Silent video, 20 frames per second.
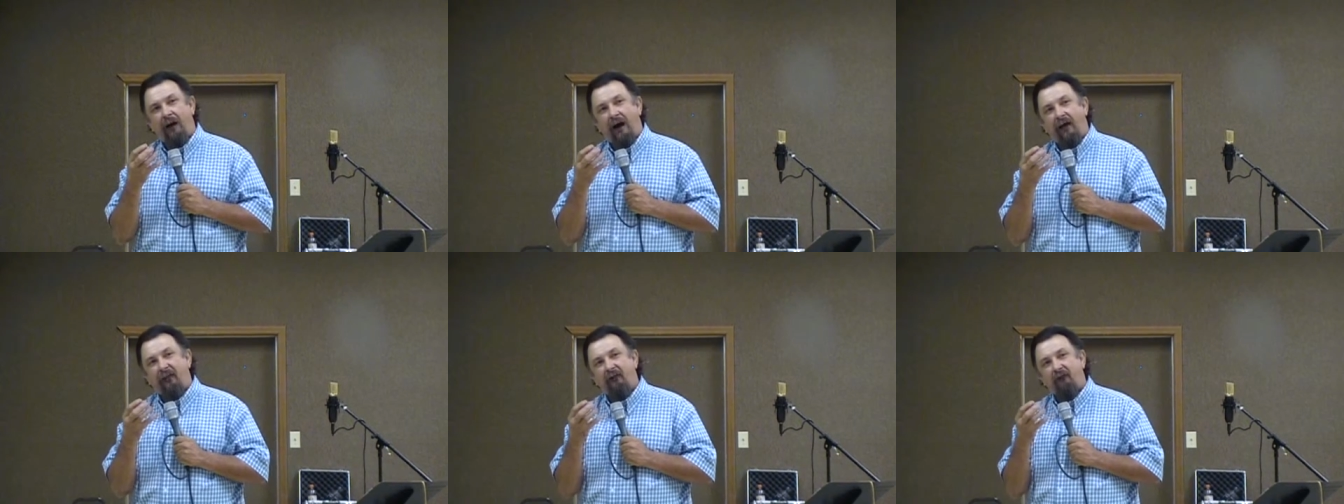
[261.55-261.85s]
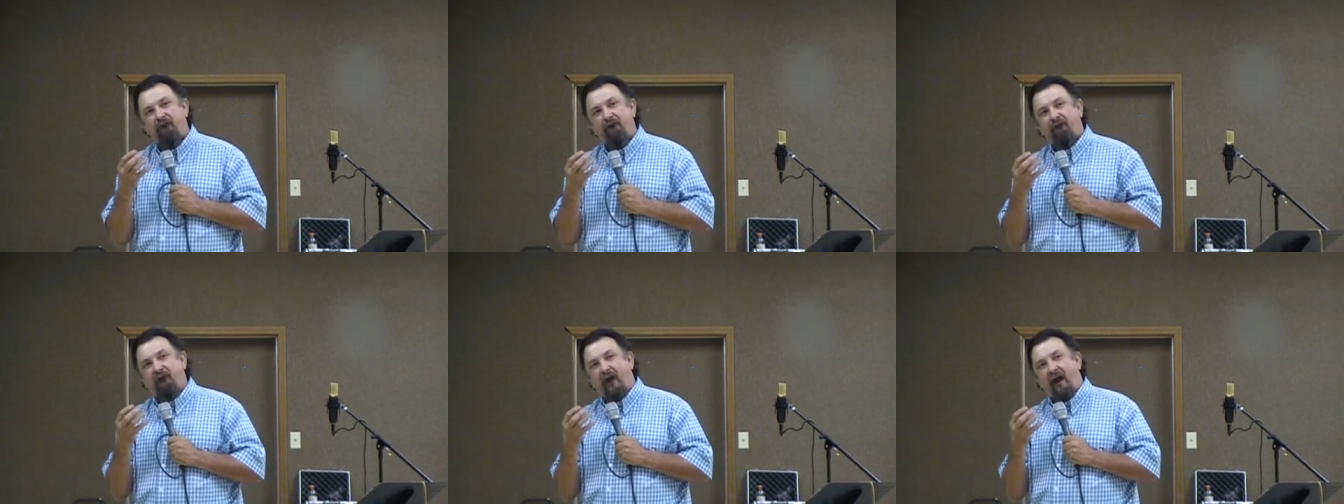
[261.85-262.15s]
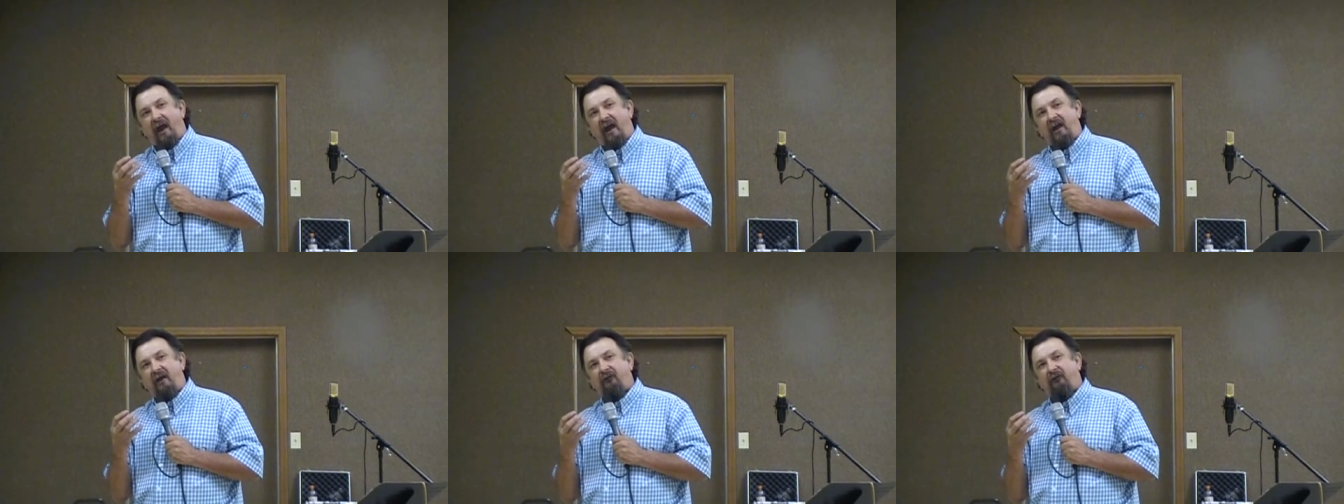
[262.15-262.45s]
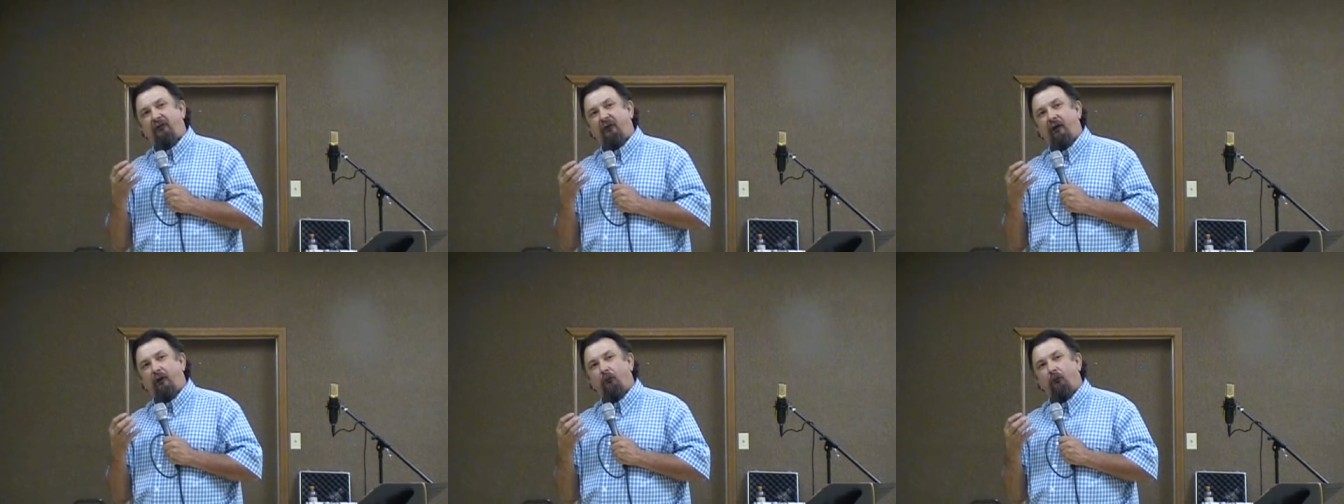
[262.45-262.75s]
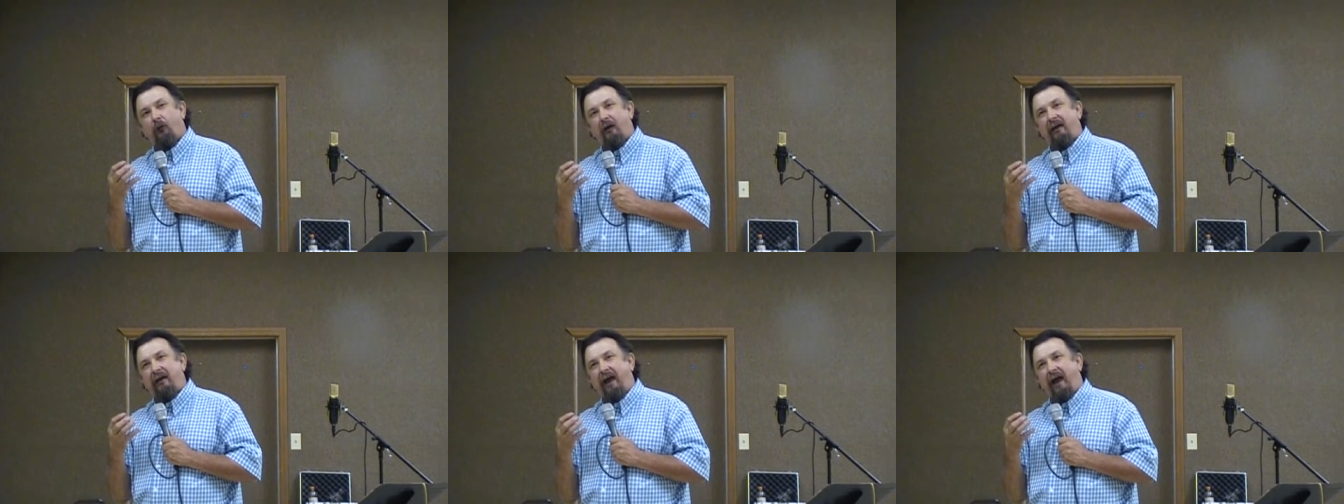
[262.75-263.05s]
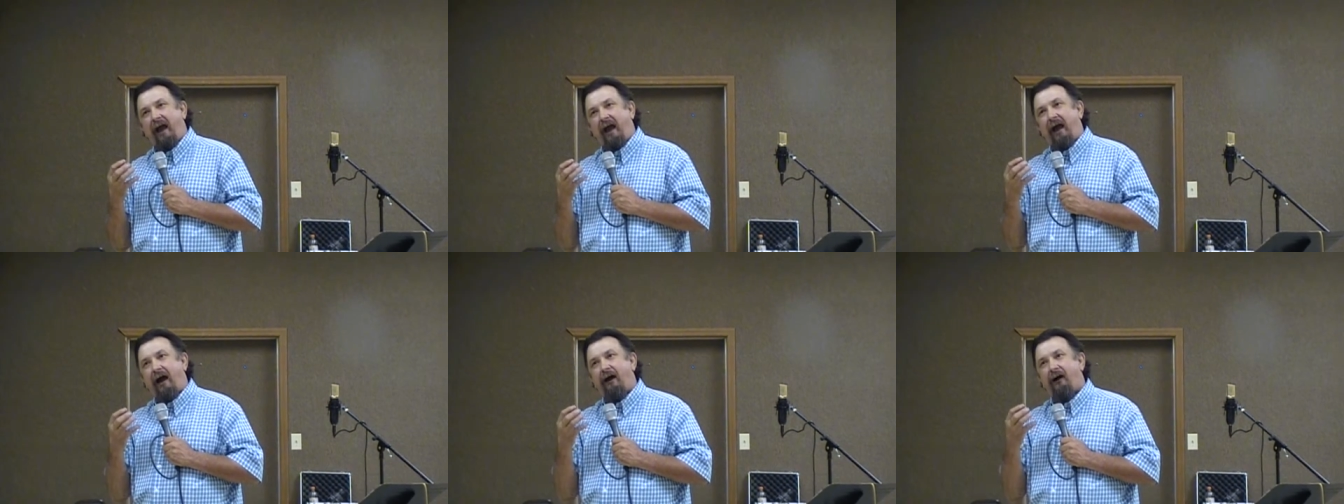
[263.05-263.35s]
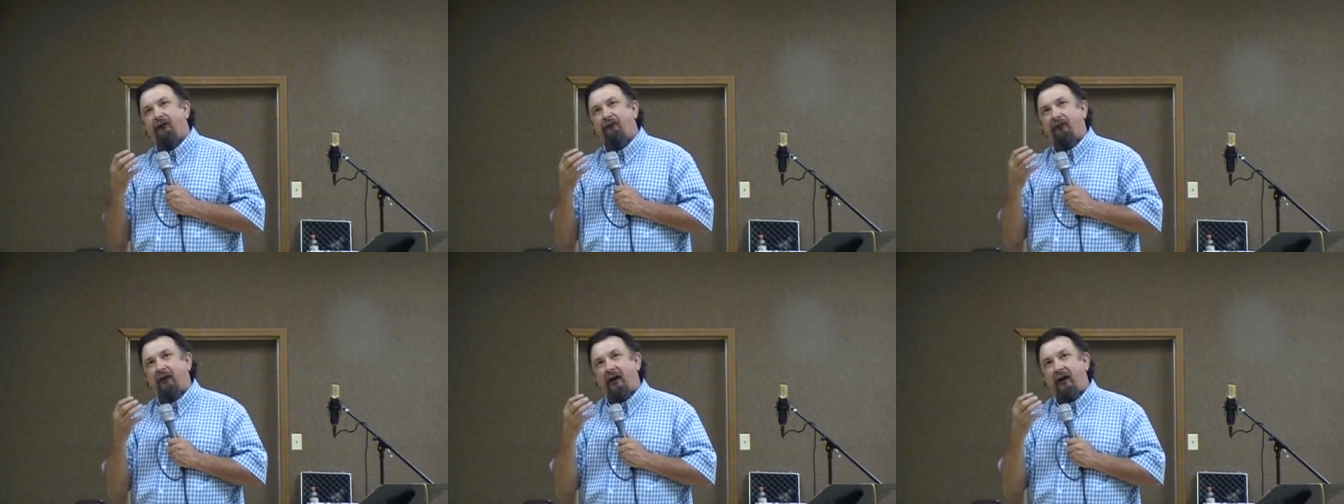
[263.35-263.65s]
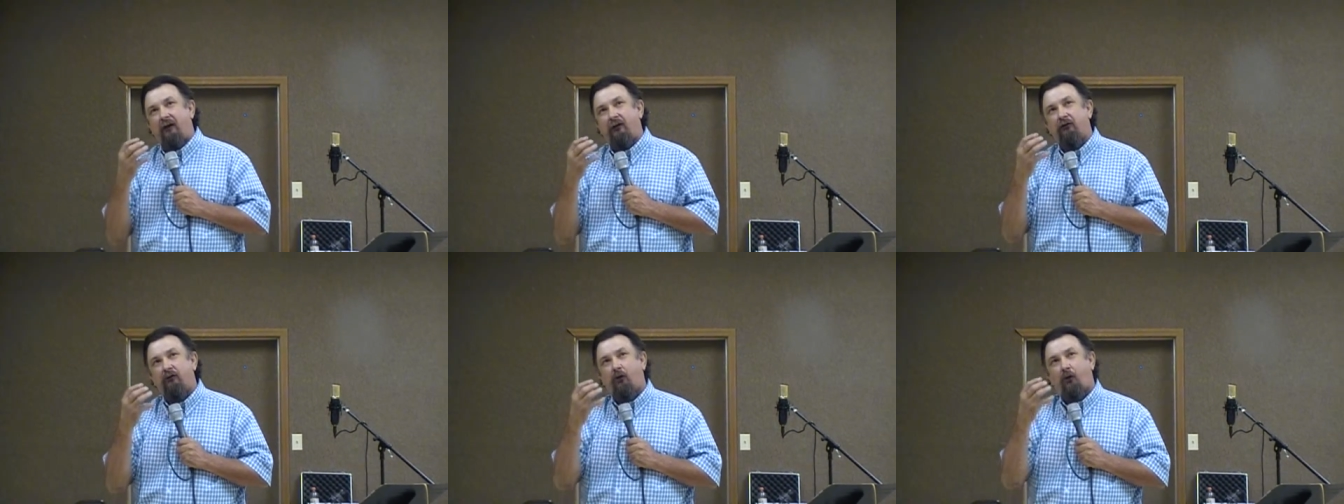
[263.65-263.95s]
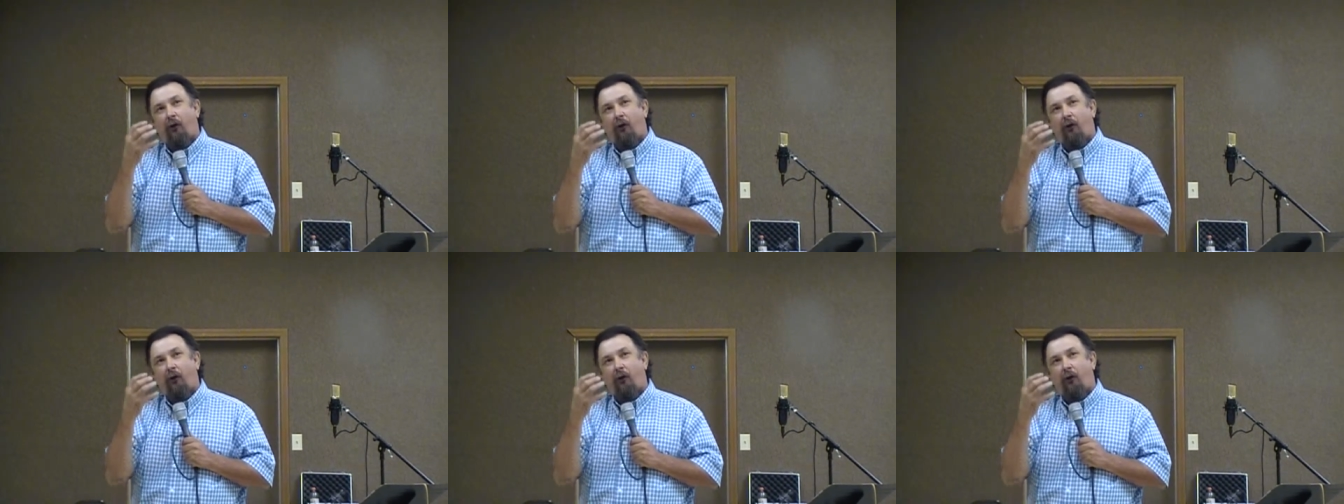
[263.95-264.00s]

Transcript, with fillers: by the faith that we have in